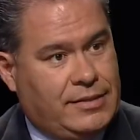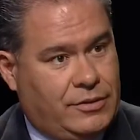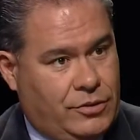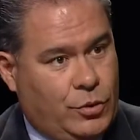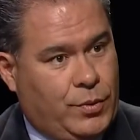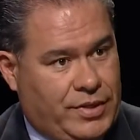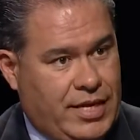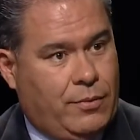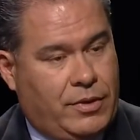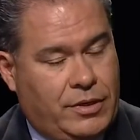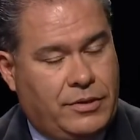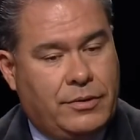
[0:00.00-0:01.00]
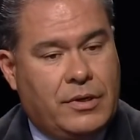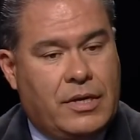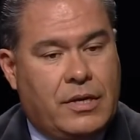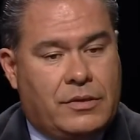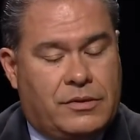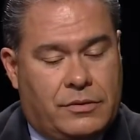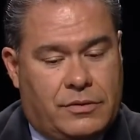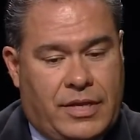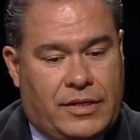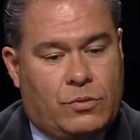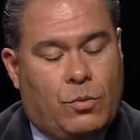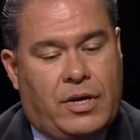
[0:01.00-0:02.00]
to do what they want to do. So
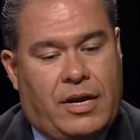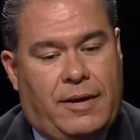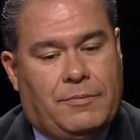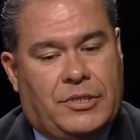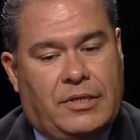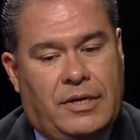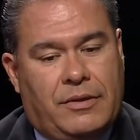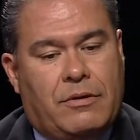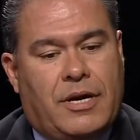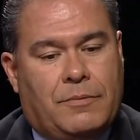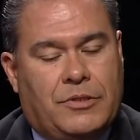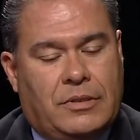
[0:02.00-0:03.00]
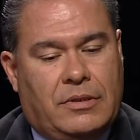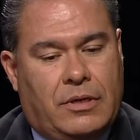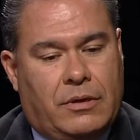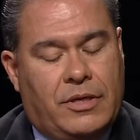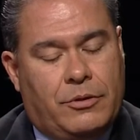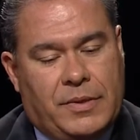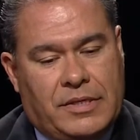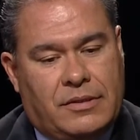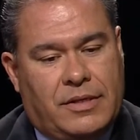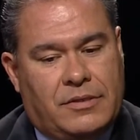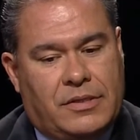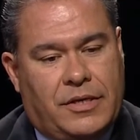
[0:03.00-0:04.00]
that's one option. Another option, or another piece of
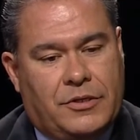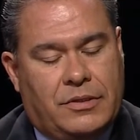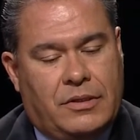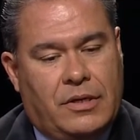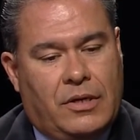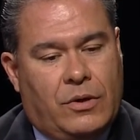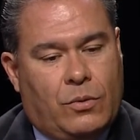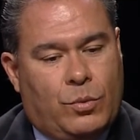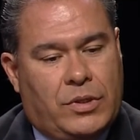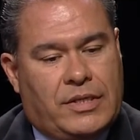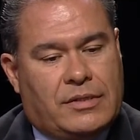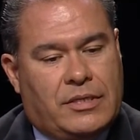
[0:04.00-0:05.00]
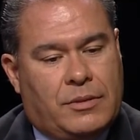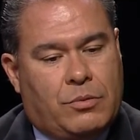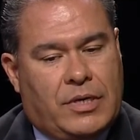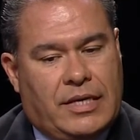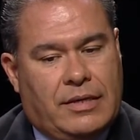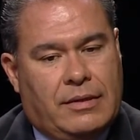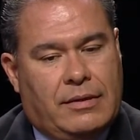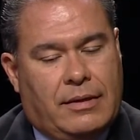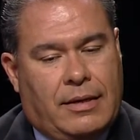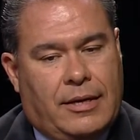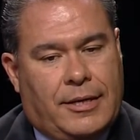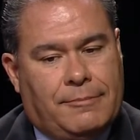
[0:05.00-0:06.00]
legislation, really is going to bring in
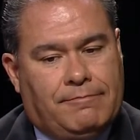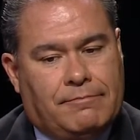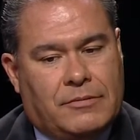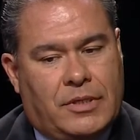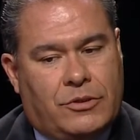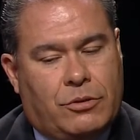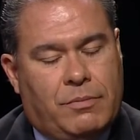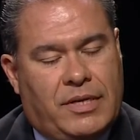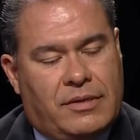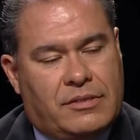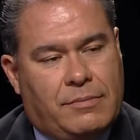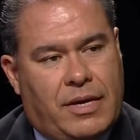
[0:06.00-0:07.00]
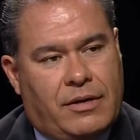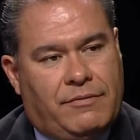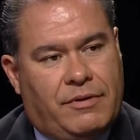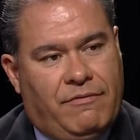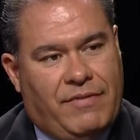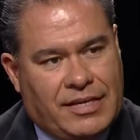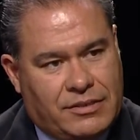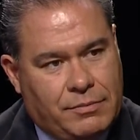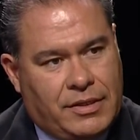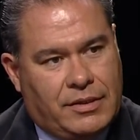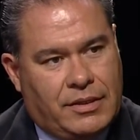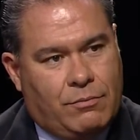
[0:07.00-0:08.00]
a tremendous amount of
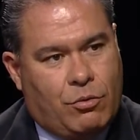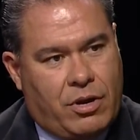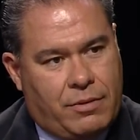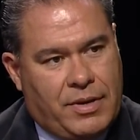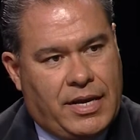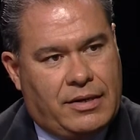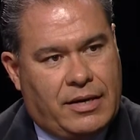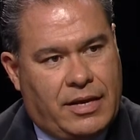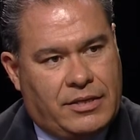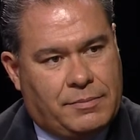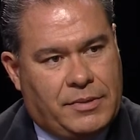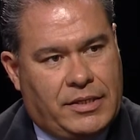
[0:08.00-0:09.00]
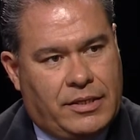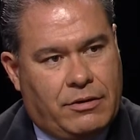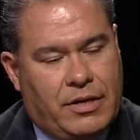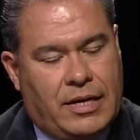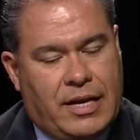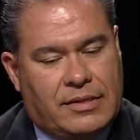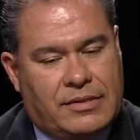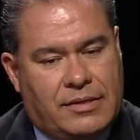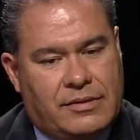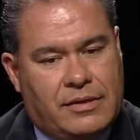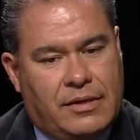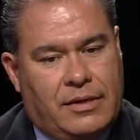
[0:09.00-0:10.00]
investment in broadband and high-speed internet access